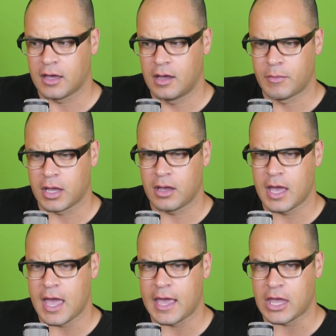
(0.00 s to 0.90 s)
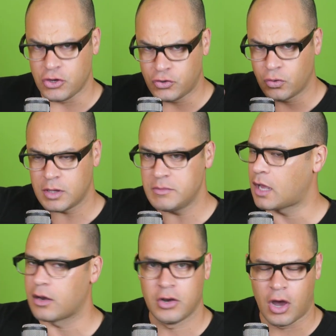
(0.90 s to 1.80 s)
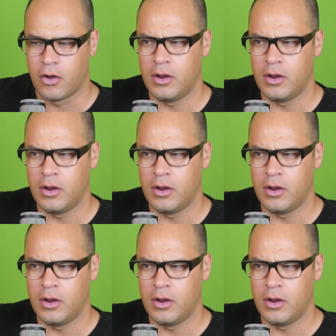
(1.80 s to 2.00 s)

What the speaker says: I'm like, and can you talk to them? They're like, no.